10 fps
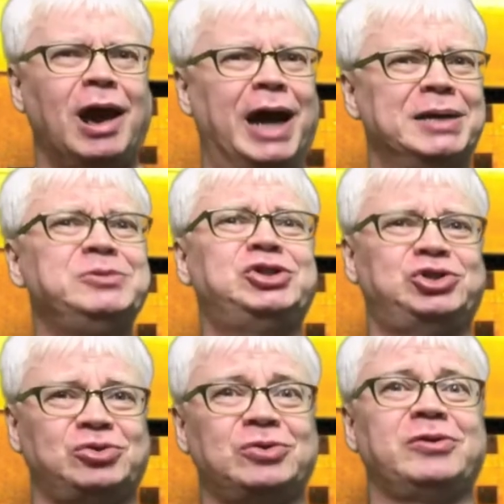I'm
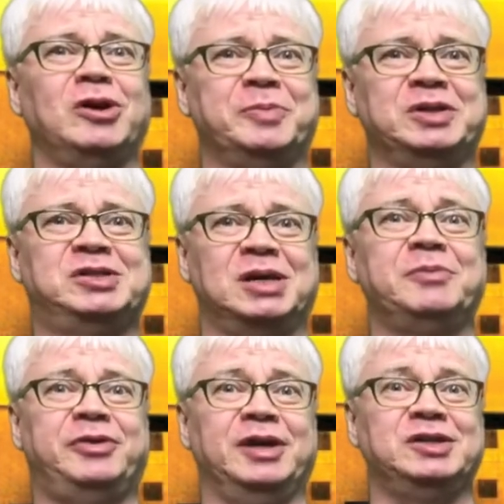sure there'll be
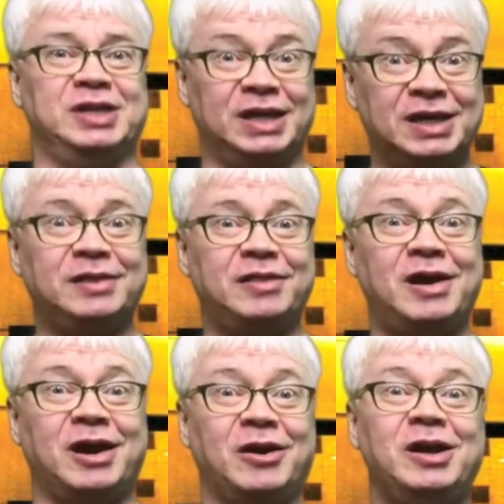some things in
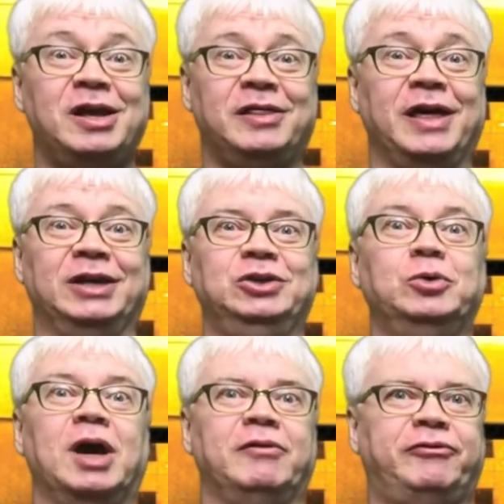there that
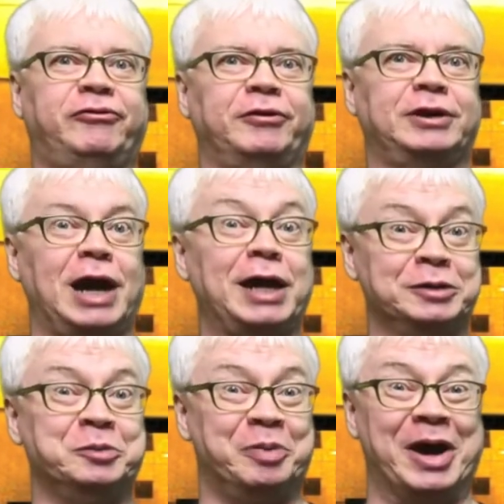you have
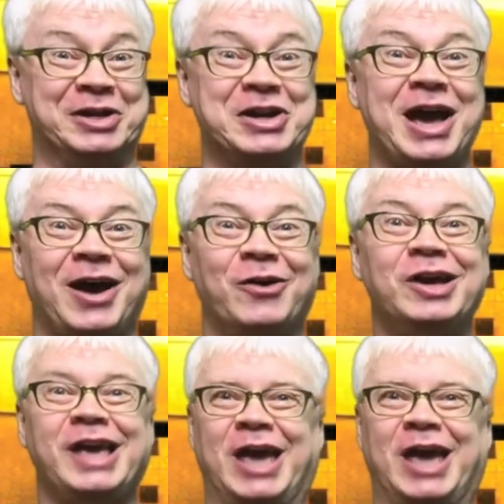forgotten by now,